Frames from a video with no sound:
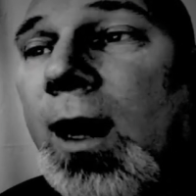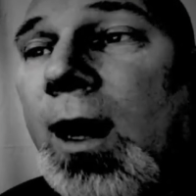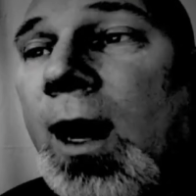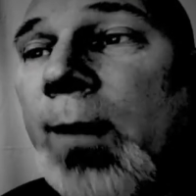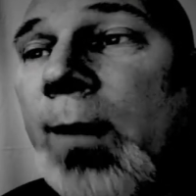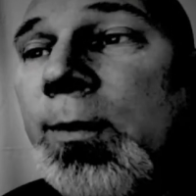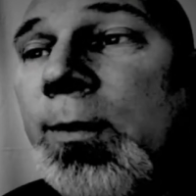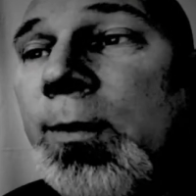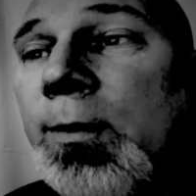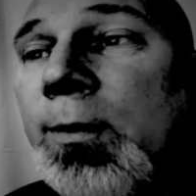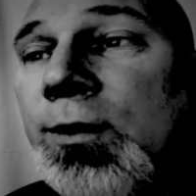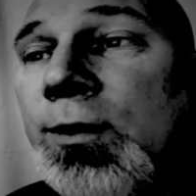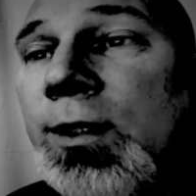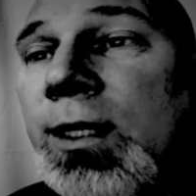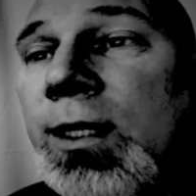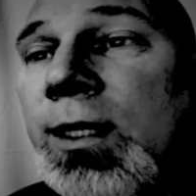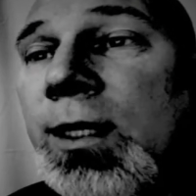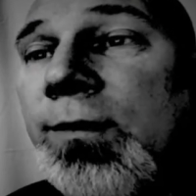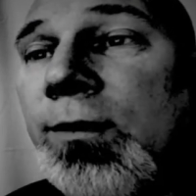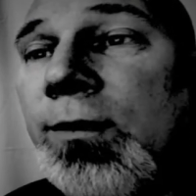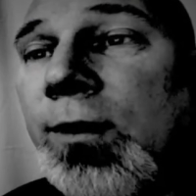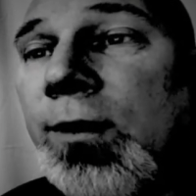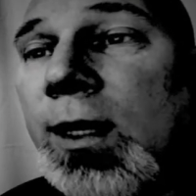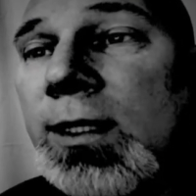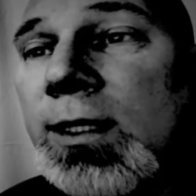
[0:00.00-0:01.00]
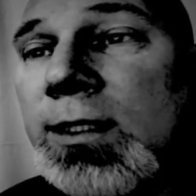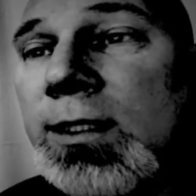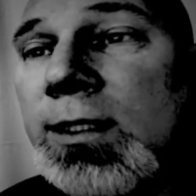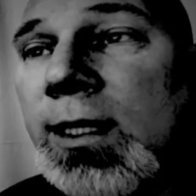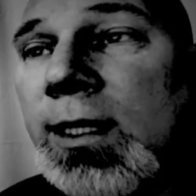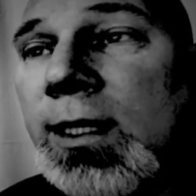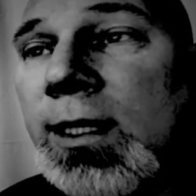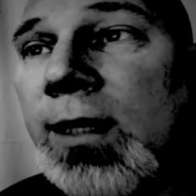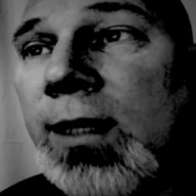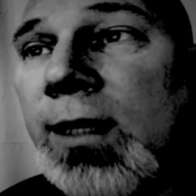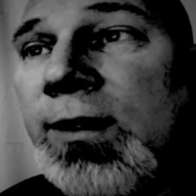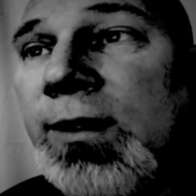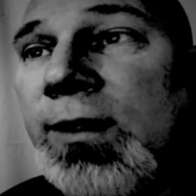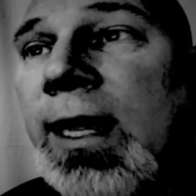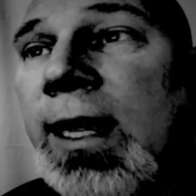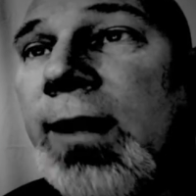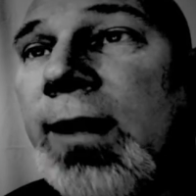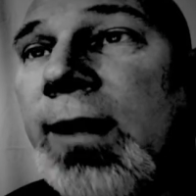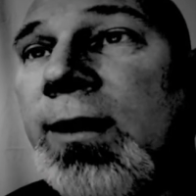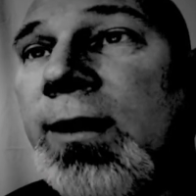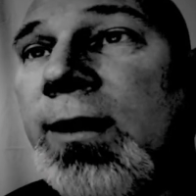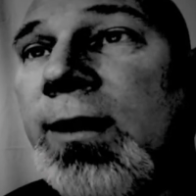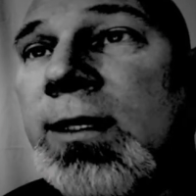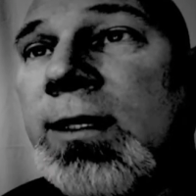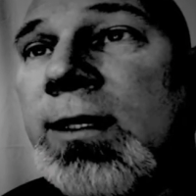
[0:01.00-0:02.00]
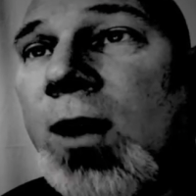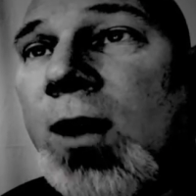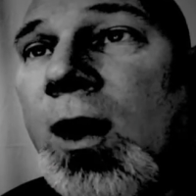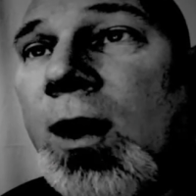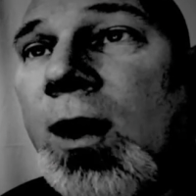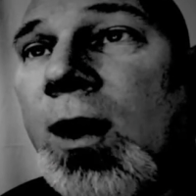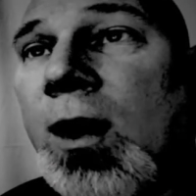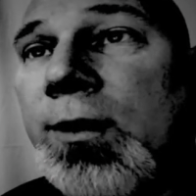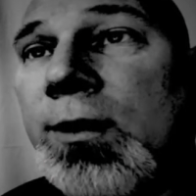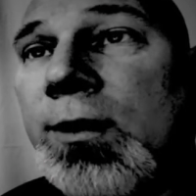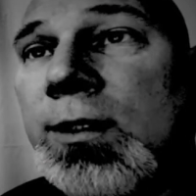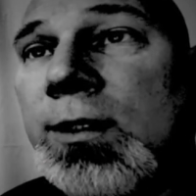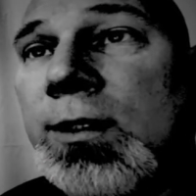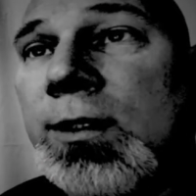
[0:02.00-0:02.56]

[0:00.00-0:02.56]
Opportunity for us to kind of get these authors,